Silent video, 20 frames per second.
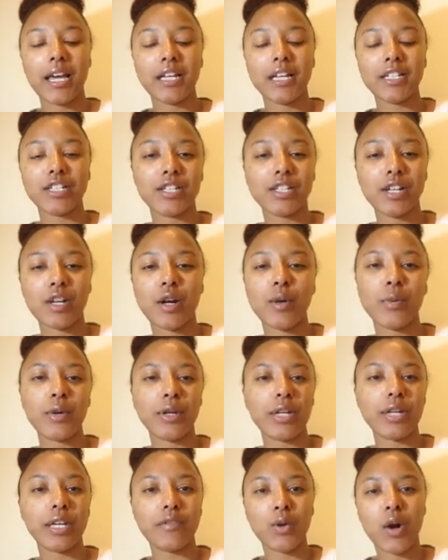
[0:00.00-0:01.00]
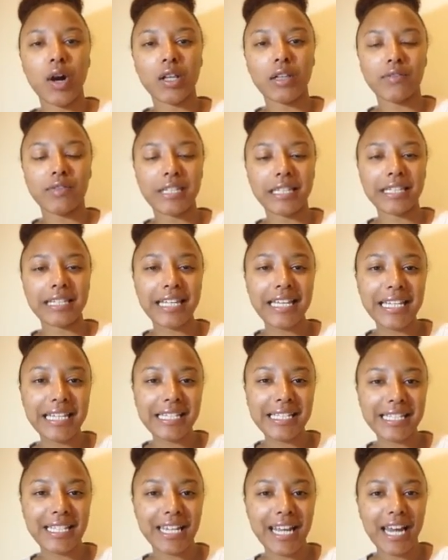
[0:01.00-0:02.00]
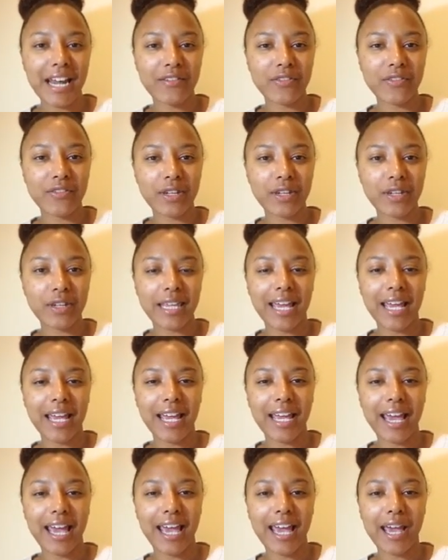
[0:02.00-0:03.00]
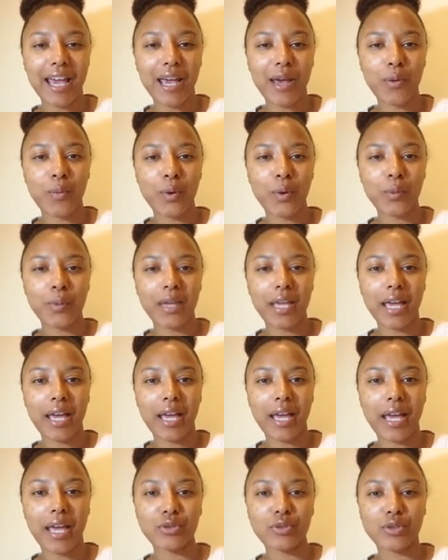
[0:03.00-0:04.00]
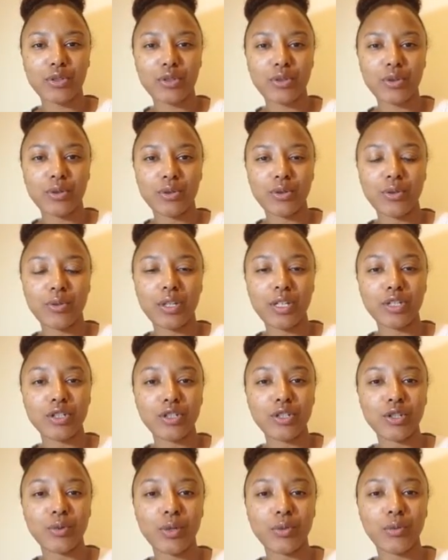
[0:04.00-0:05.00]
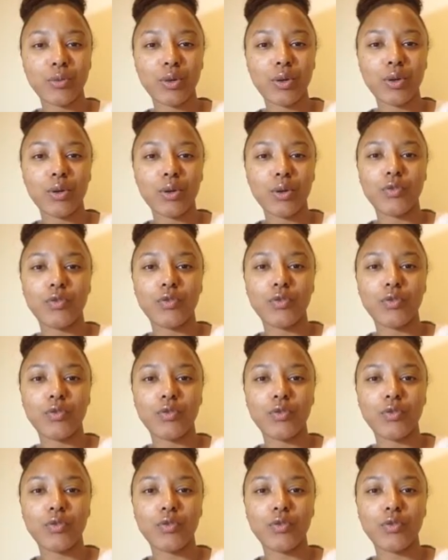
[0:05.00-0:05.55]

Jasira will give you all of the links and everything, and we'll be able to get you enrolled